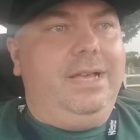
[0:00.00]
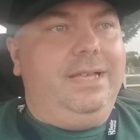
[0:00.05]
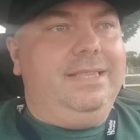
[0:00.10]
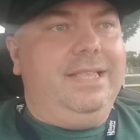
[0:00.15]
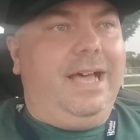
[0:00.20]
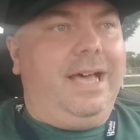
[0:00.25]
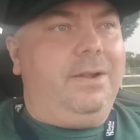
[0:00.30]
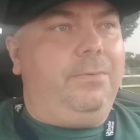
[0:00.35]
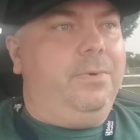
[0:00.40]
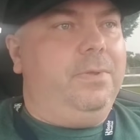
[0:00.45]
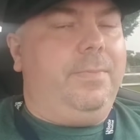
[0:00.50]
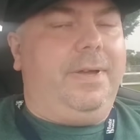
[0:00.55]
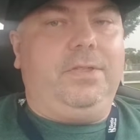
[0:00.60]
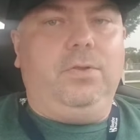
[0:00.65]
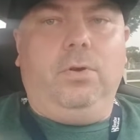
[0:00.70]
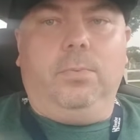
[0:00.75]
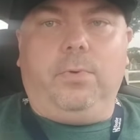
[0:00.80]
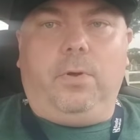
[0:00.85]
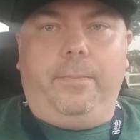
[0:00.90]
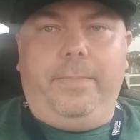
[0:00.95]
Not with my
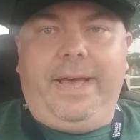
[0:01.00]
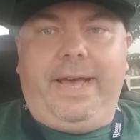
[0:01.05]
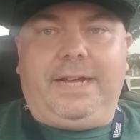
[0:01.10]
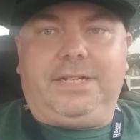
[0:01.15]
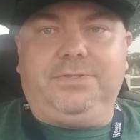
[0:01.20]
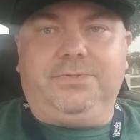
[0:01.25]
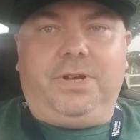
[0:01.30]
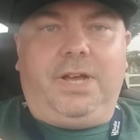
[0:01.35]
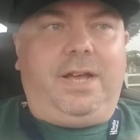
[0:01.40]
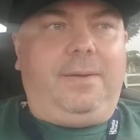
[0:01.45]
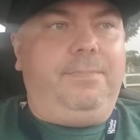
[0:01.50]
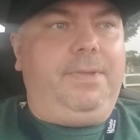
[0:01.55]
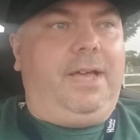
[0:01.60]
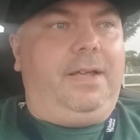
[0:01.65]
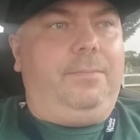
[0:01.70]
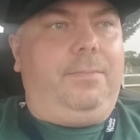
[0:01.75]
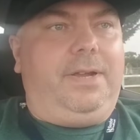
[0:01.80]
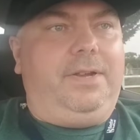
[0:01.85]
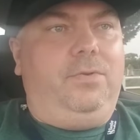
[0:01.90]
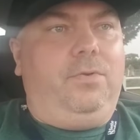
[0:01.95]
normal backdrop, not
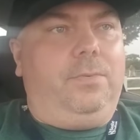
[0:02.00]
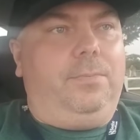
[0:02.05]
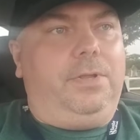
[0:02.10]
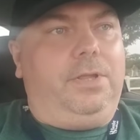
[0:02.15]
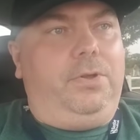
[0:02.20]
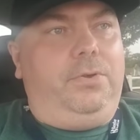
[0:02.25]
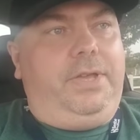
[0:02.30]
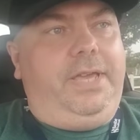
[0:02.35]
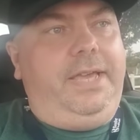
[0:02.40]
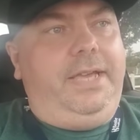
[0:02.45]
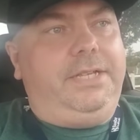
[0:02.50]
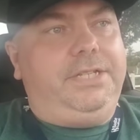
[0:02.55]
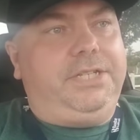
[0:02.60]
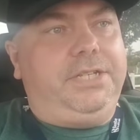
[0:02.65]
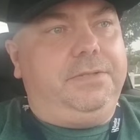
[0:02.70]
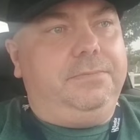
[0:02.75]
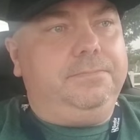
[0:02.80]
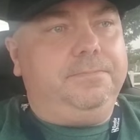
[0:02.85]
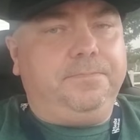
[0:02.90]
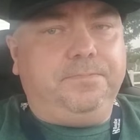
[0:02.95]
in my normal
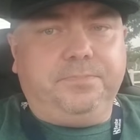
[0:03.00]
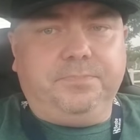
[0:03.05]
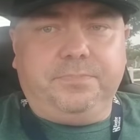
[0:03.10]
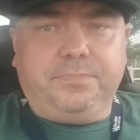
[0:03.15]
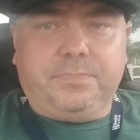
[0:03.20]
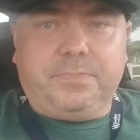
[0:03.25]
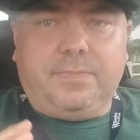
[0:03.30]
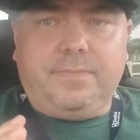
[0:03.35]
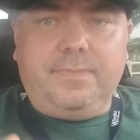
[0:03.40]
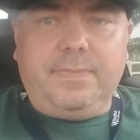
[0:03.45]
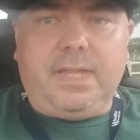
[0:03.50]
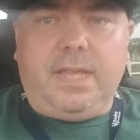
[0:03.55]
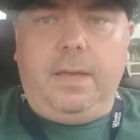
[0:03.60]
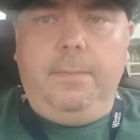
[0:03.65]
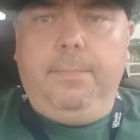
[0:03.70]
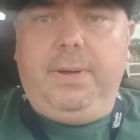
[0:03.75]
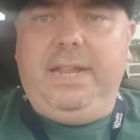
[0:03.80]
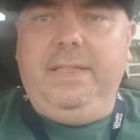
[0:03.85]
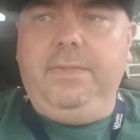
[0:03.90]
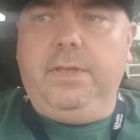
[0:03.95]
location,
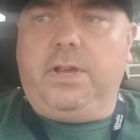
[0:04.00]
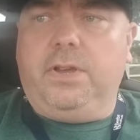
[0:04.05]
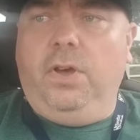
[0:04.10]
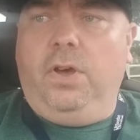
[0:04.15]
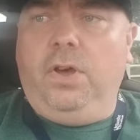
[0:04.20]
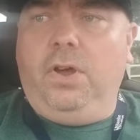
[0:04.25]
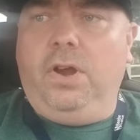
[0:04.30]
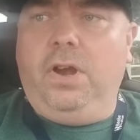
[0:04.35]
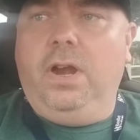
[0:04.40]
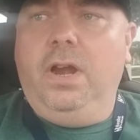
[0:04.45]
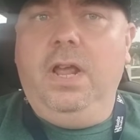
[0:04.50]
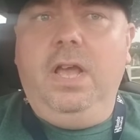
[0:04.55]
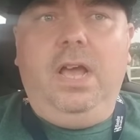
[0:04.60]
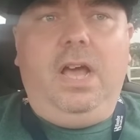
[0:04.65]
but in the car.